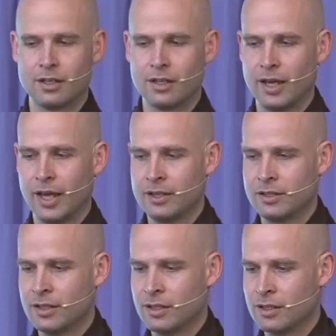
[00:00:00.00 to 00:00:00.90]

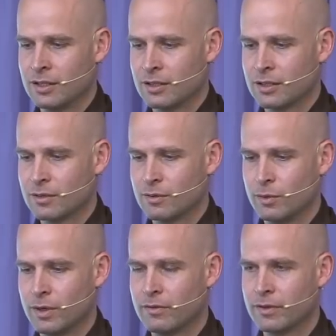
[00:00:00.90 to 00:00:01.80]
And
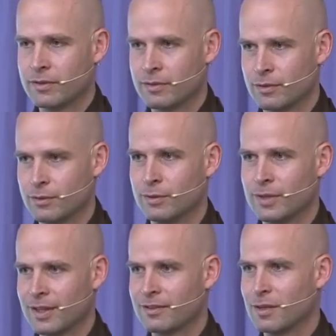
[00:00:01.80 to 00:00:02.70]
one of the sisters
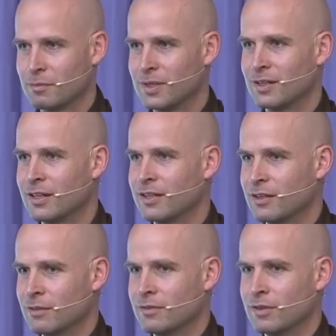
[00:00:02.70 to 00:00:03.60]
doing that sent me a link
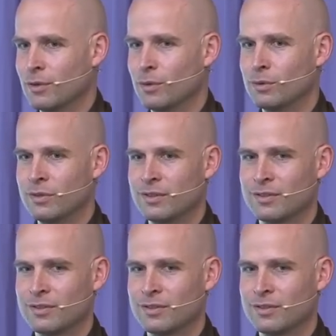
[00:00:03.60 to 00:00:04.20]
of an old